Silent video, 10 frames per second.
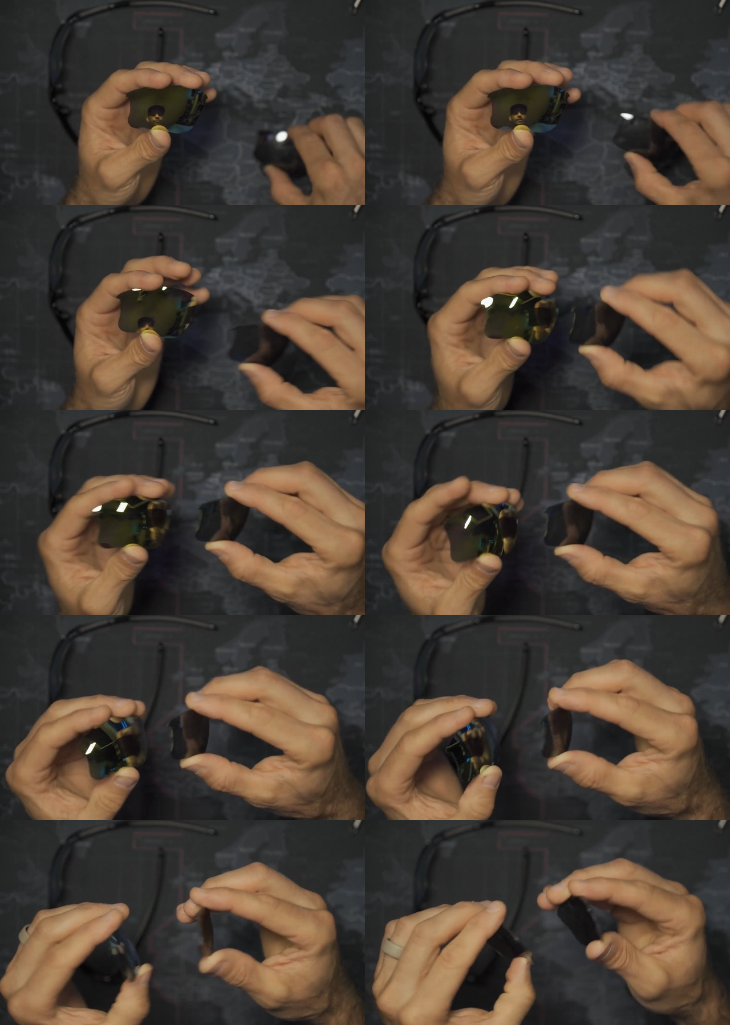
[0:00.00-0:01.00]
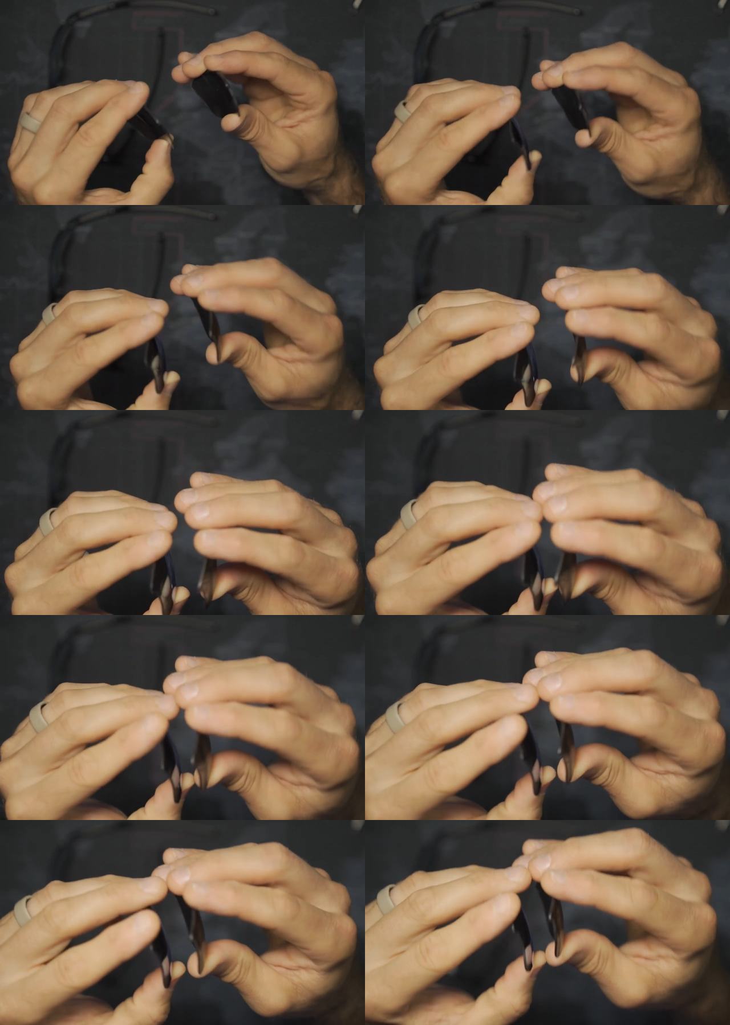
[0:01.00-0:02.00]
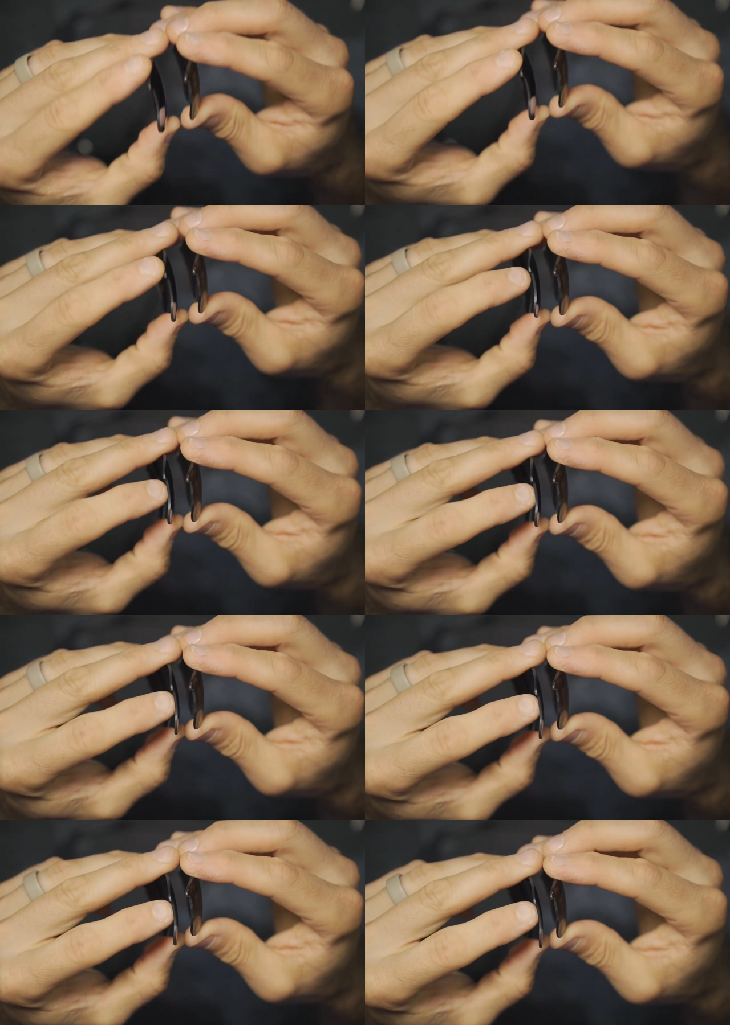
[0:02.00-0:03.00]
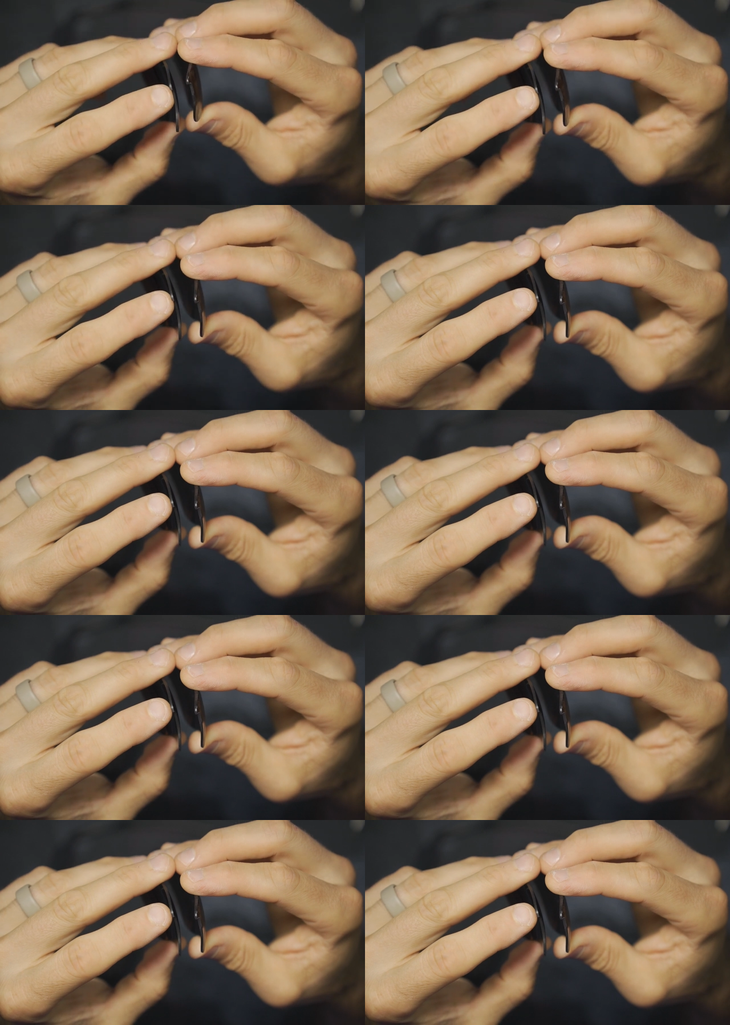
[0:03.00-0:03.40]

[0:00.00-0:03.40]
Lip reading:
[unreadable: no face in view]